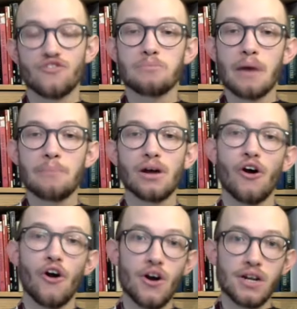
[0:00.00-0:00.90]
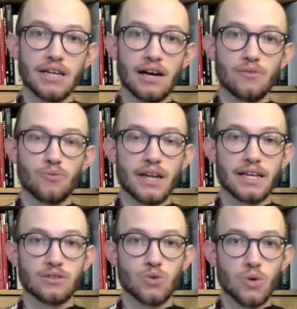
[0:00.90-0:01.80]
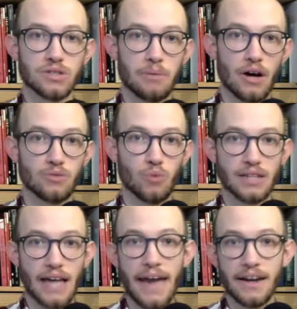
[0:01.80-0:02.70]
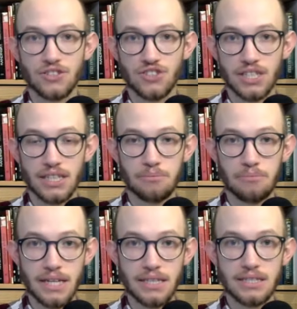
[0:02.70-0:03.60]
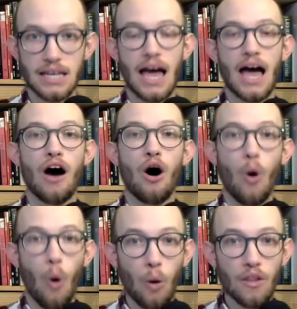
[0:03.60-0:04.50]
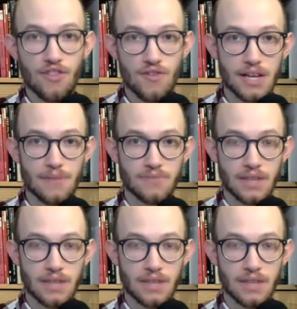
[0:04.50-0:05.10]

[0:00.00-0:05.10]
Remember earlier when he talked about what A R C means, all three.